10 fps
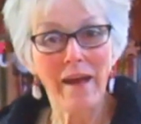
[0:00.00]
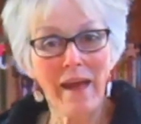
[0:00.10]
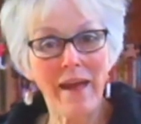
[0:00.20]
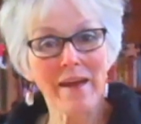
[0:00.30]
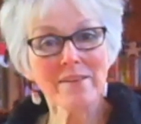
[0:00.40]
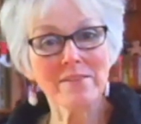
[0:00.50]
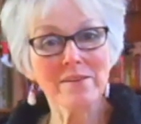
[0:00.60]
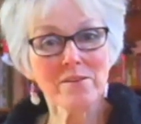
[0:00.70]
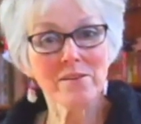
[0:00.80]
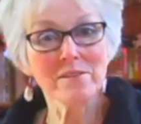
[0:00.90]
And
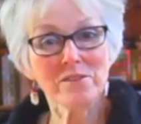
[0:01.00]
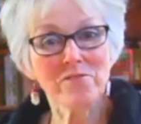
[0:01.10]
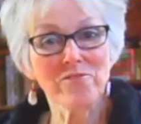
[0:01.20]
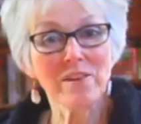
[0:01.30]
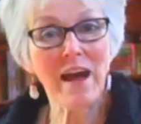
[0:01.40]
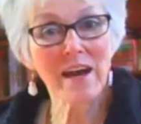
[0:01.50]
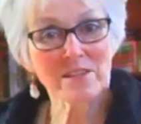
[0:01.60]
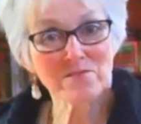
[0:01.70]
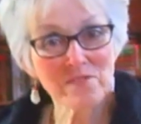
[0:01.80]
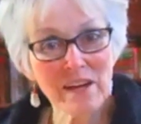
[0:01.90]
there are little
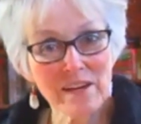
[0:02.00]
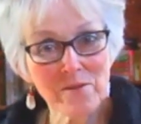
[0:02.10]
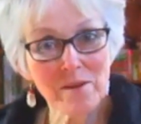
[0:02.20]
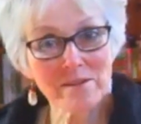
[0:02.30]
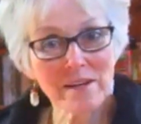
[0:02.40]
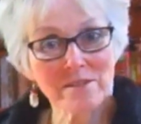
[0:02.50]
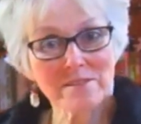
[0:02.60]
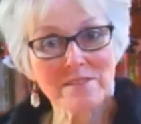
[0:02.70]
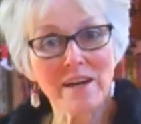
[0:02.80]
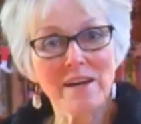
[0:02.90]
flies flying around
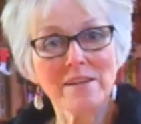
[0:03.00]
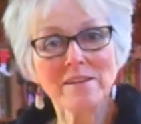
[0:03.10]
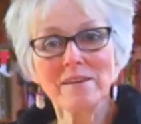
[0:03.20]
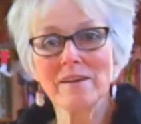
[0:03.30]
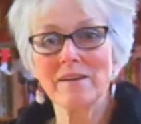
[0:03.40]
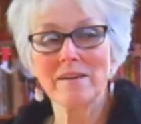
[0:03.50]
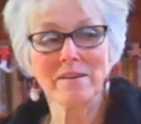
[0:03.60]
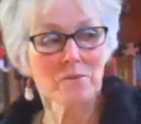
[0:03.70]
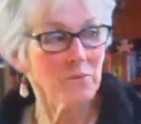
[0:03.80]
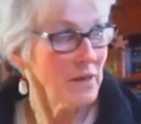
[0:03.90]
outside.
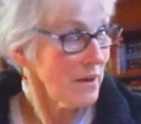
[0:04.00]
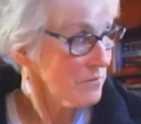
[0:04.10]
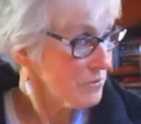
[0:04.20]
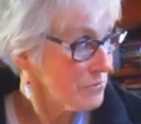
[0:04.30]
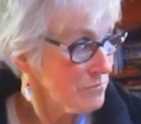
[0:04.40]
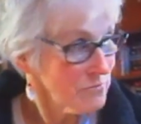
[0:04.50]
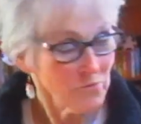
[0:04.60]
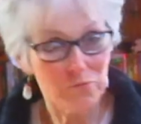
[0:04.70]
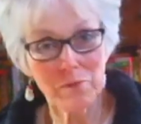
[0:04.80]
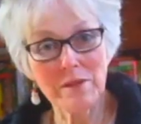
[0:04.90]
We have
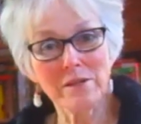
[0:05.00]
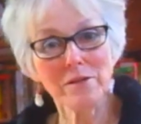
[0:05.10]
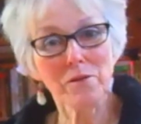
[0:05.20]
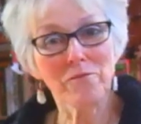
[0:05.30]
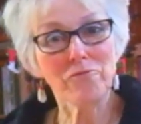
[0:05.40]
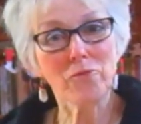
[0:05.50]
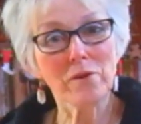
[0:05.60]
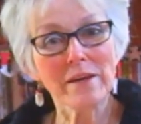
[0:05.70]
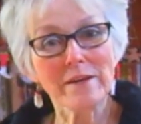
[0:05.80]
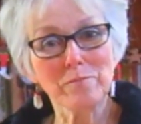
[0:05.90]
three little
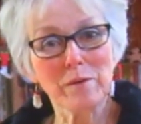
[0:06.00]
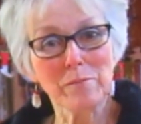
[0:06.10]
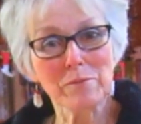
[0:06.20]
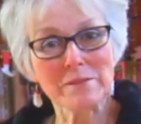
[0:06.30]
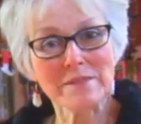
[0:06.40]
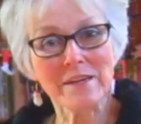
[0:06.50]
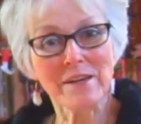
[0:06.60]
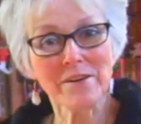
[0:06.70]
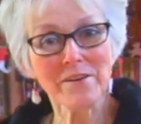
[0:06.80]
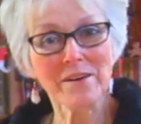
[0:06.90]
four-legged people in
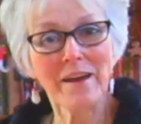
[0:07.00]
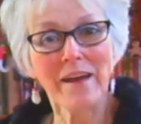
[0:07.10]
here,